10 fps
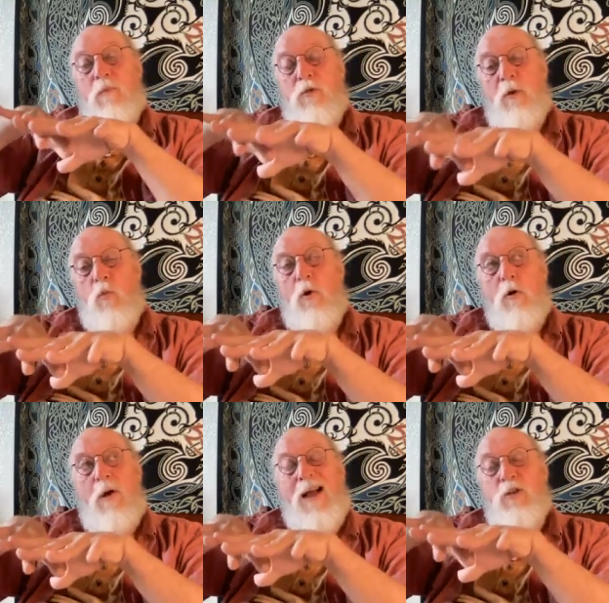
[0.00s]
So
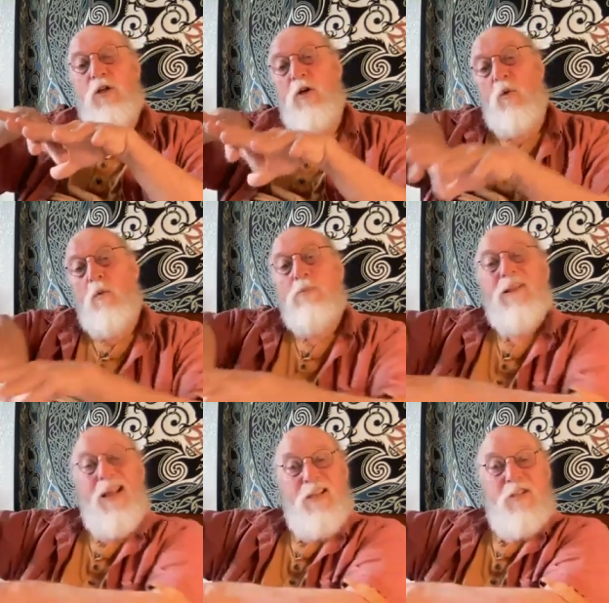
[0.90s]
we're actually going to
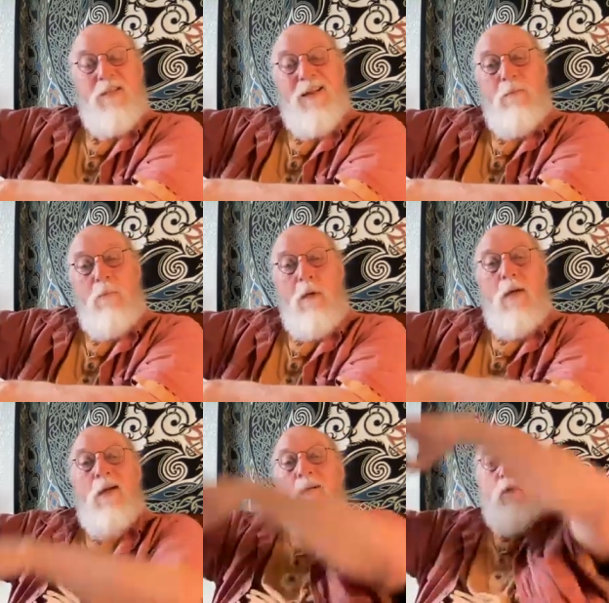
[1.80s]
replace them
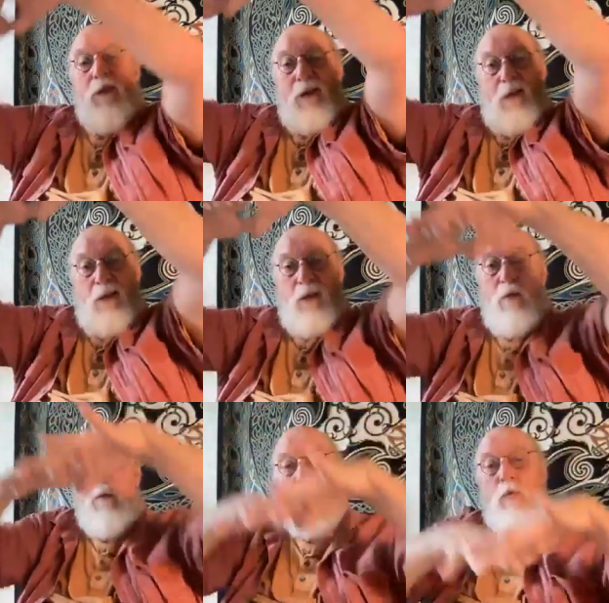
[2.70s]
with the clinical
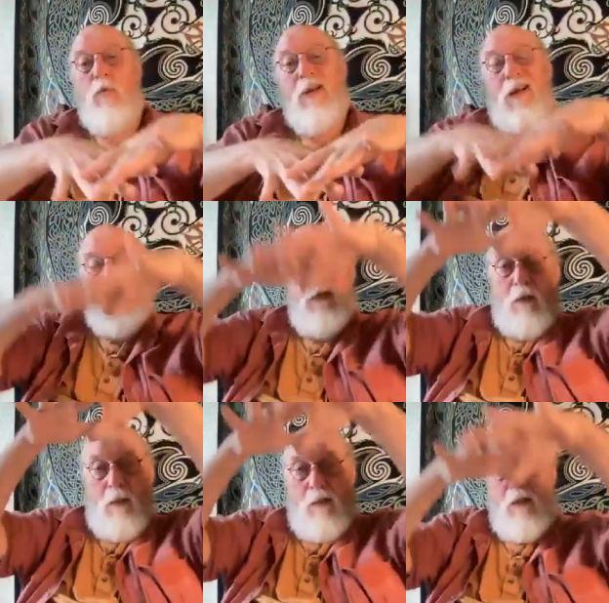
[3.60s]
people. We got to get the
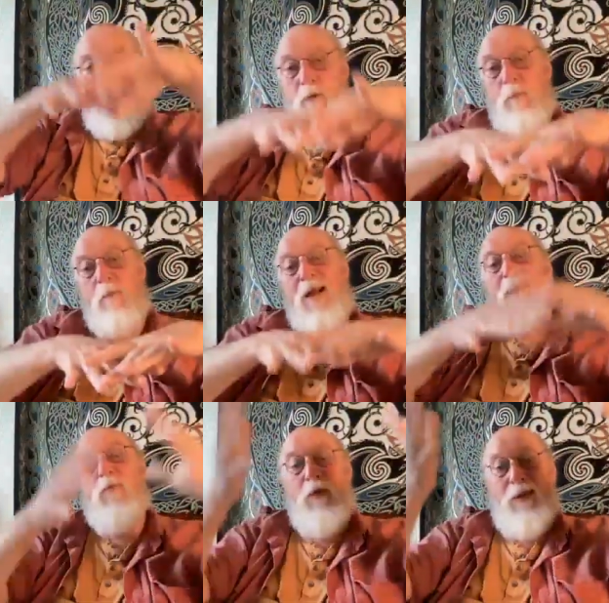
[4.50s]
clinical people back,
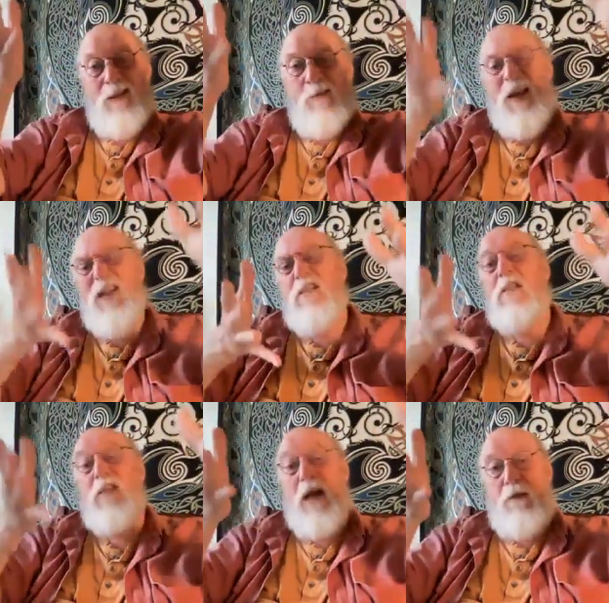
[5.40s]
but we need to make it
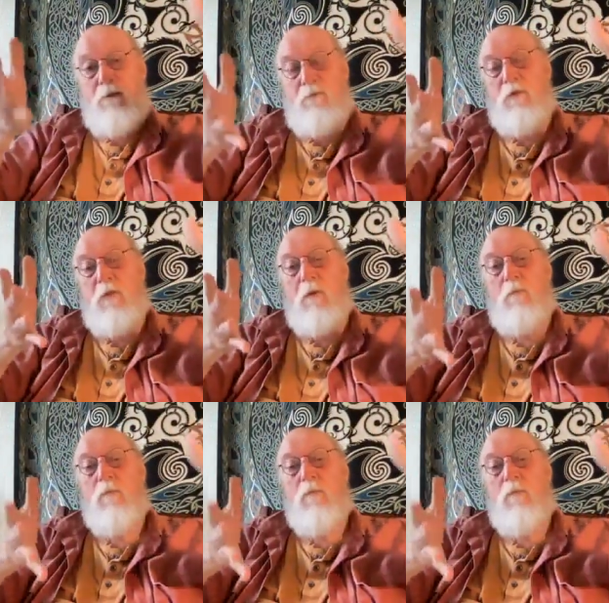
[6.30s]
safe for them,